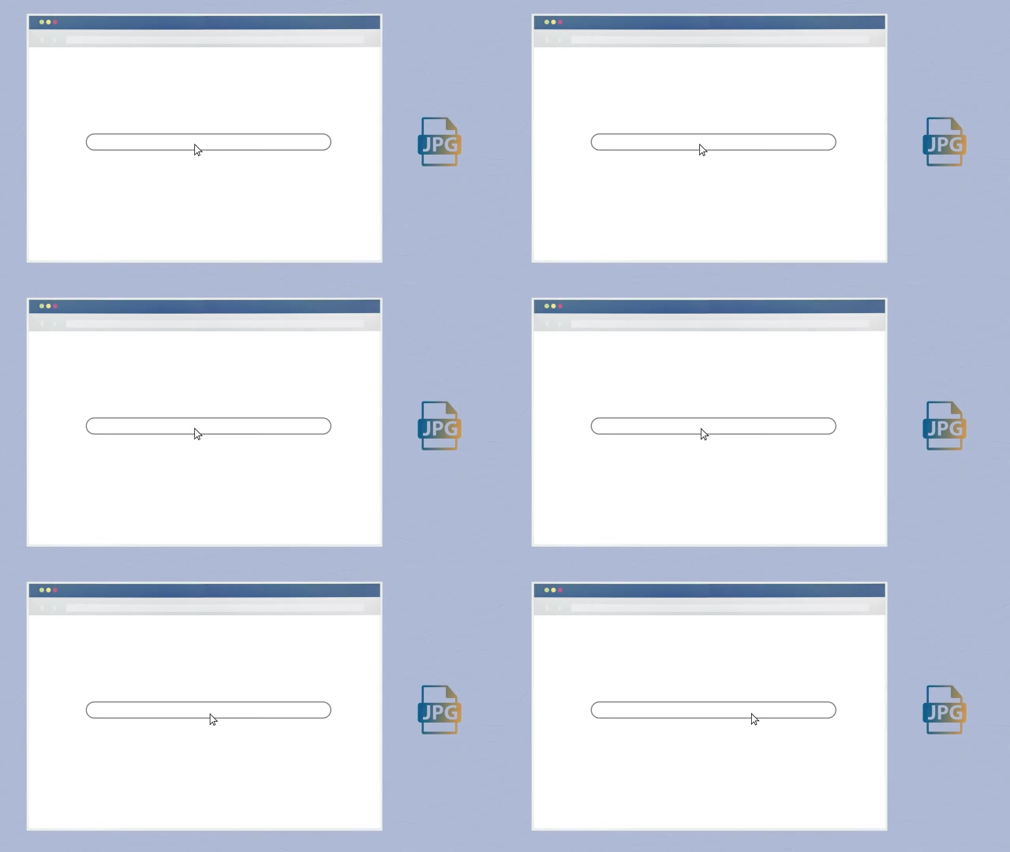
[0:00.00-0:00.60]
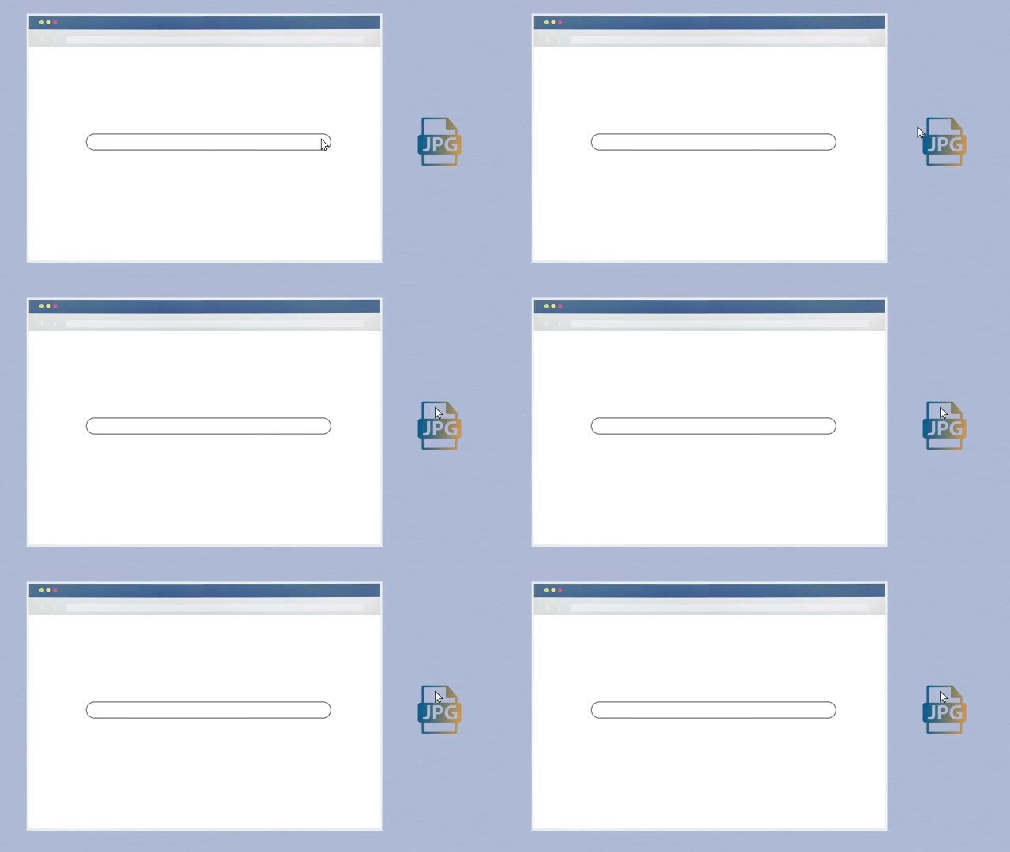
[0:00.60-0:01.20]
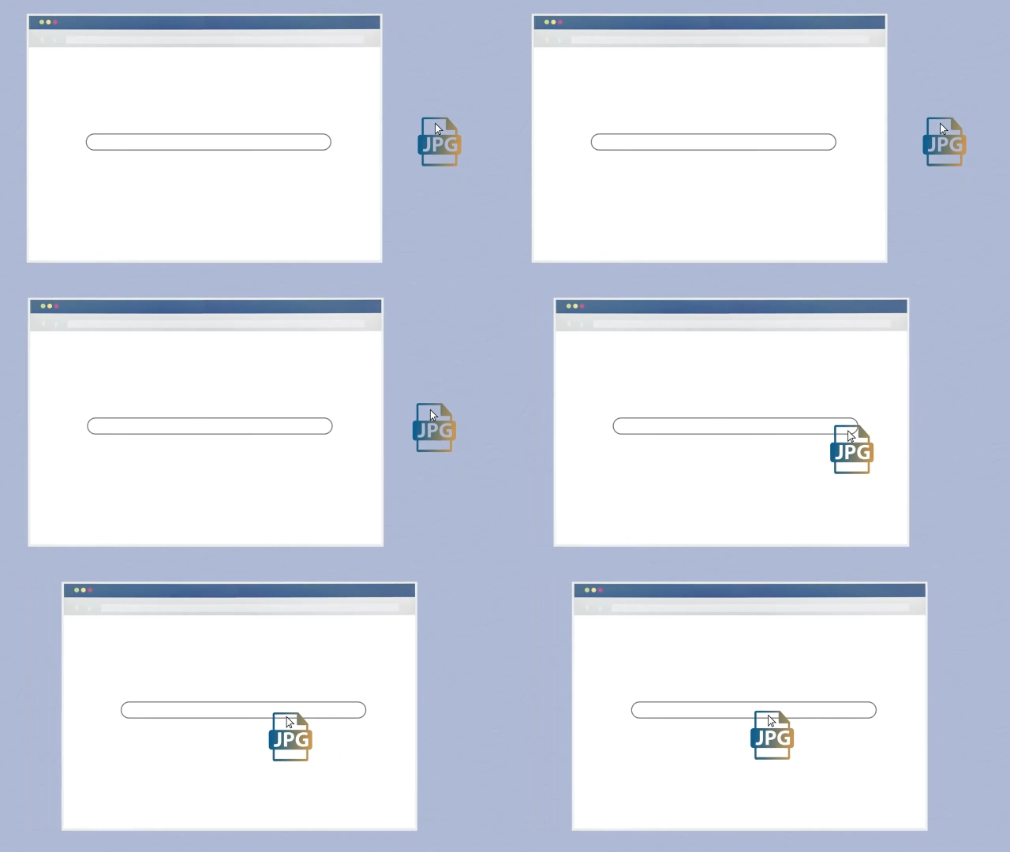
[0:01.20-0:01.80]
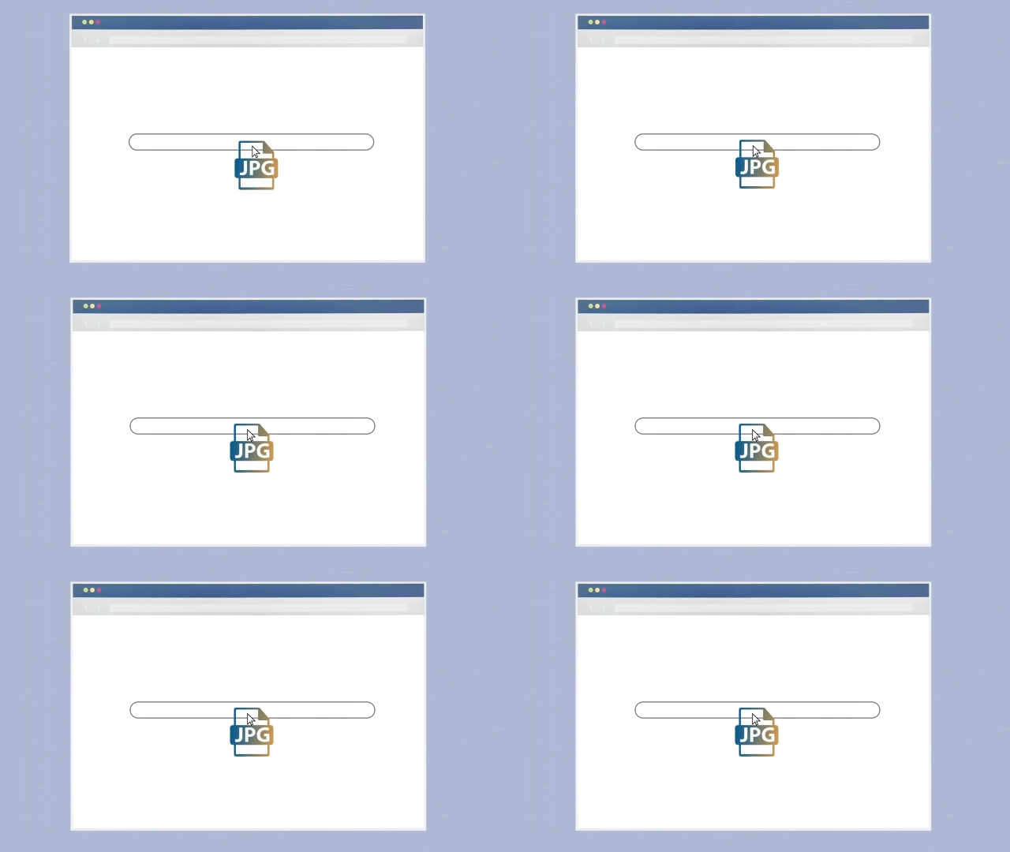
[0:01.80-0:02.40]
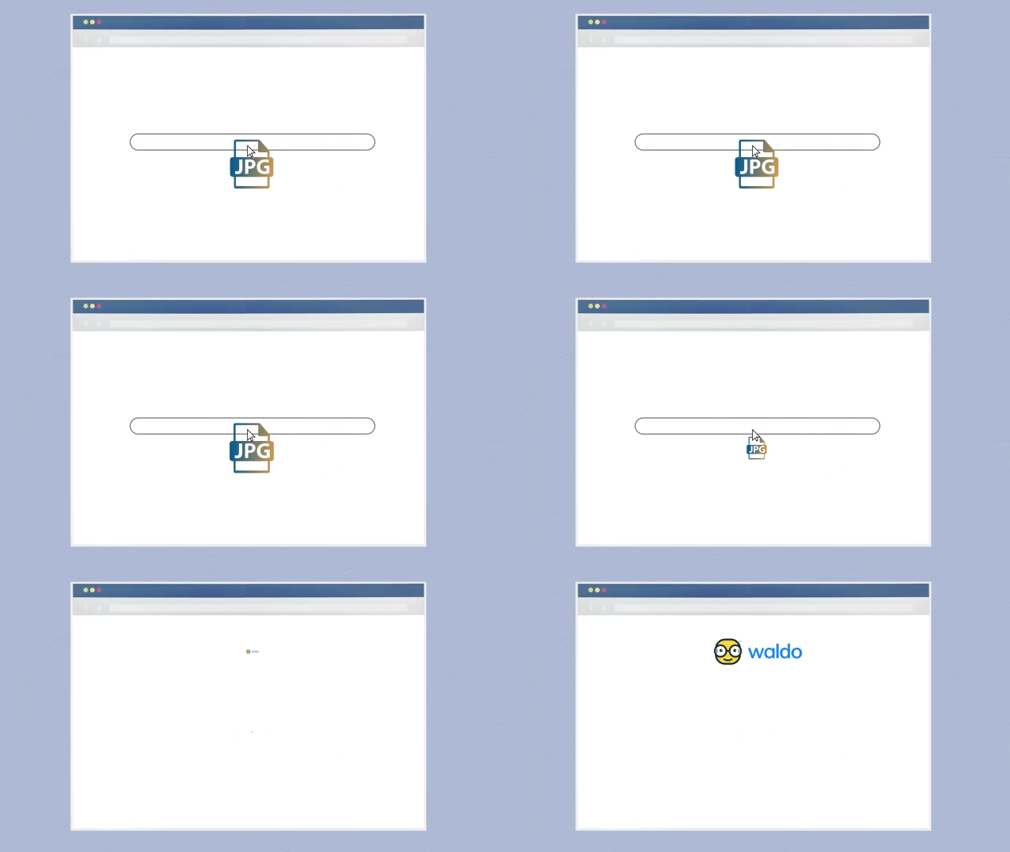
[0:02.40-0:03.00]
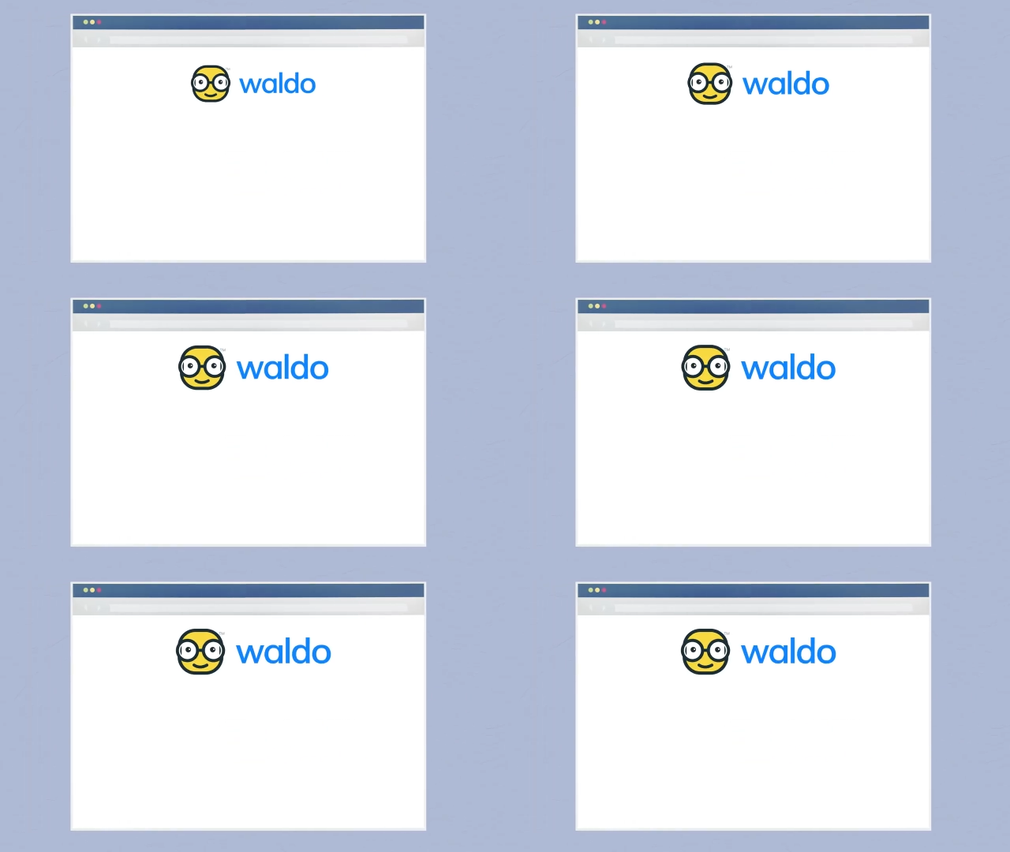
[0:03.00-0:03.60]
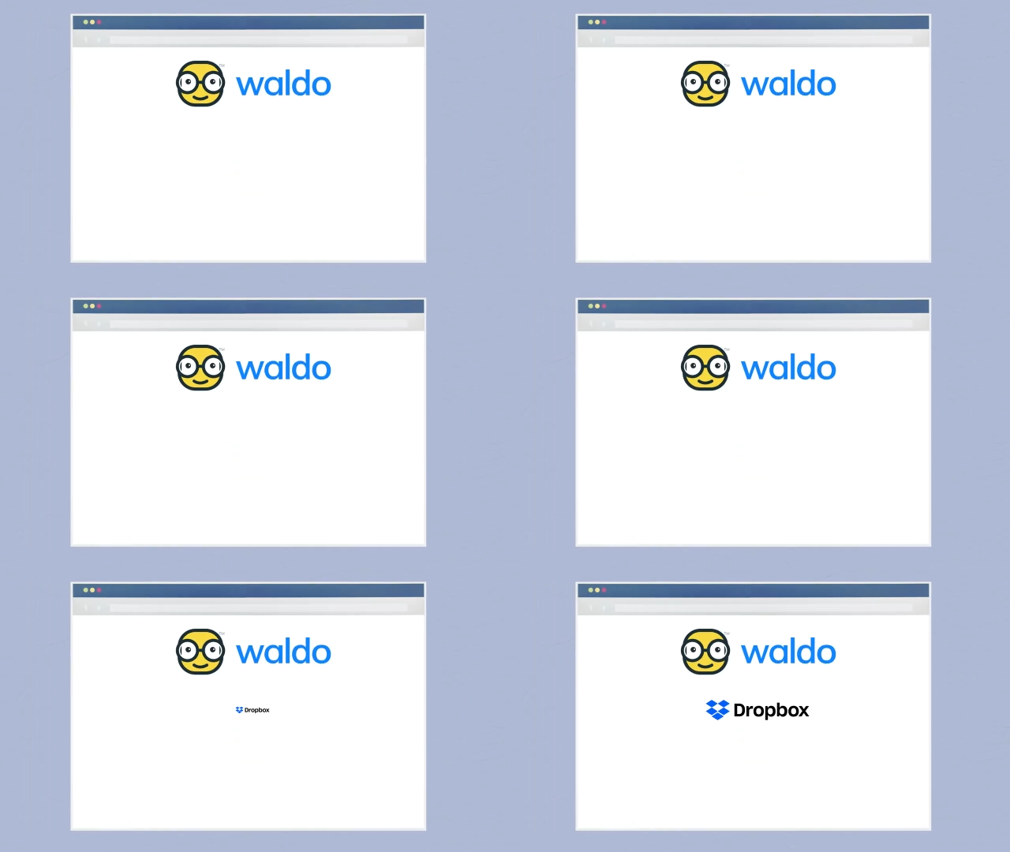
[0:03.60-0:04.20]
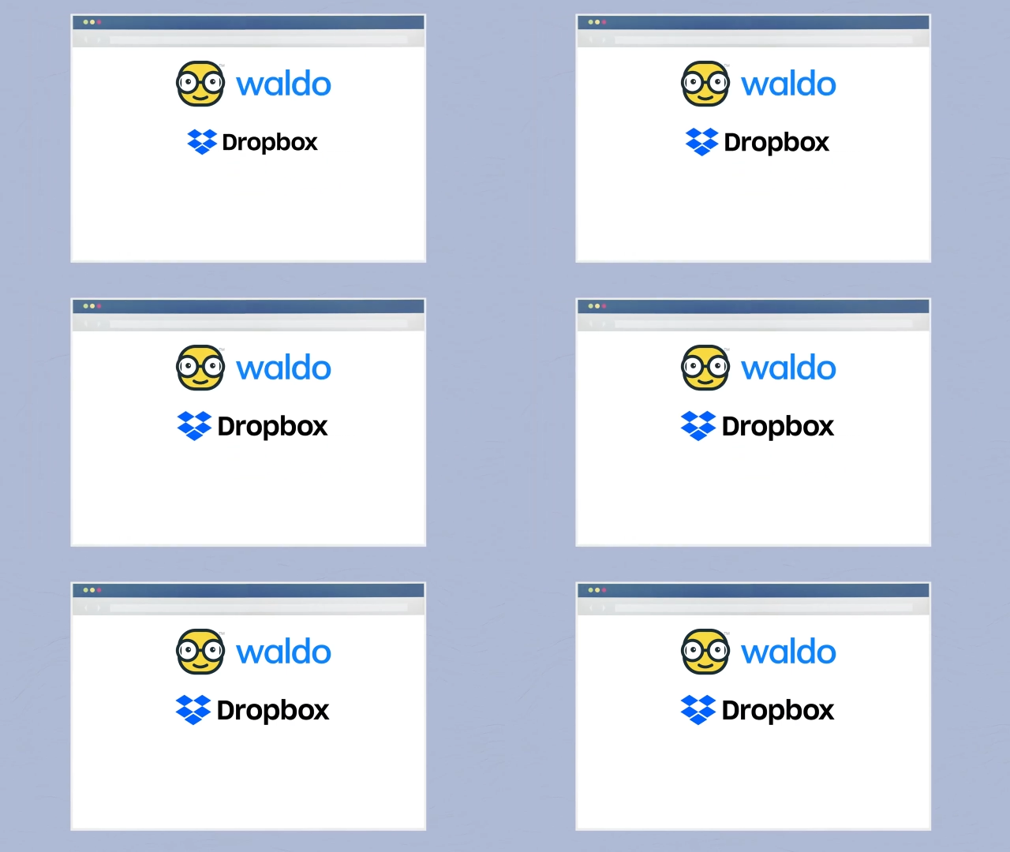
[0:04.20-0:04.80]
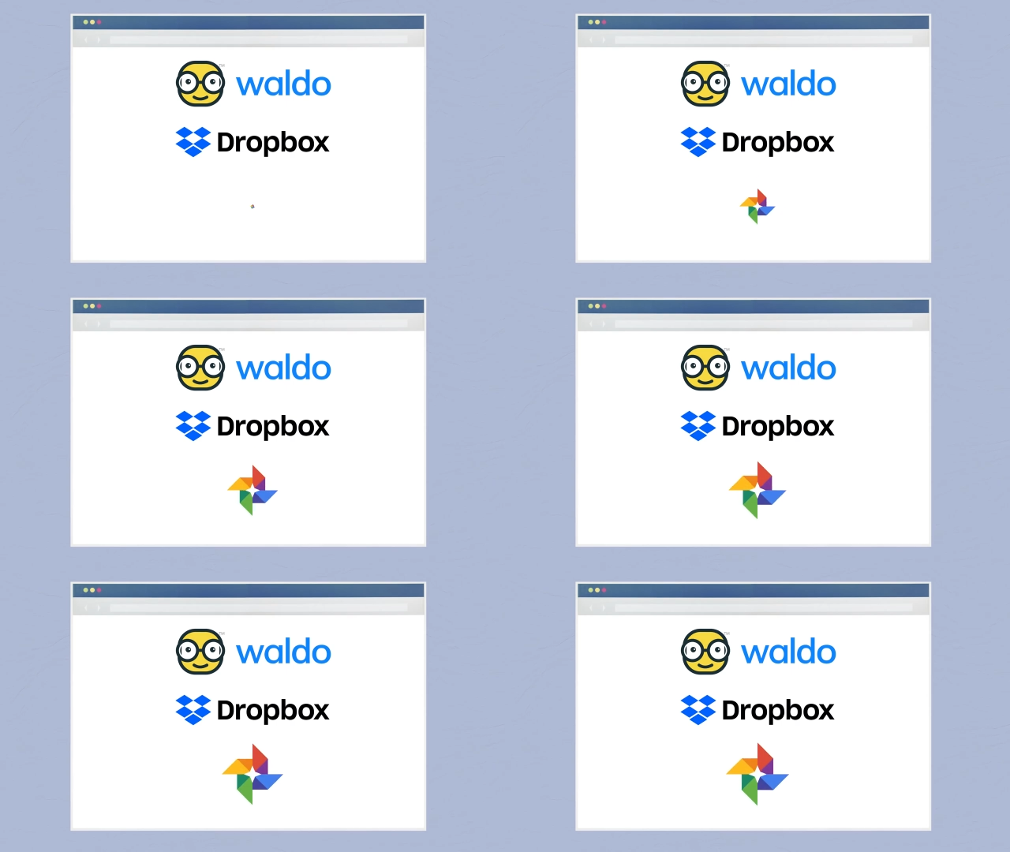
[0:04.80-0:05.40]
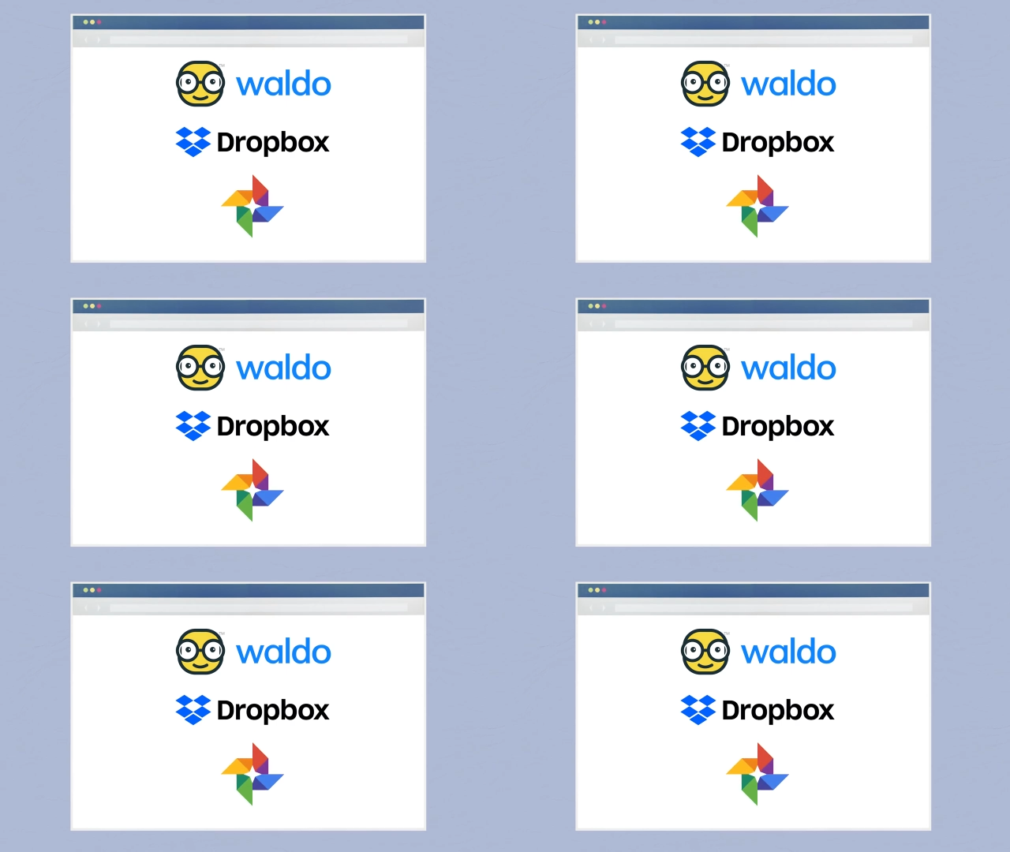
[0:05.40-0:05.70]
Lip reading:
Nobody's mouth can be seen.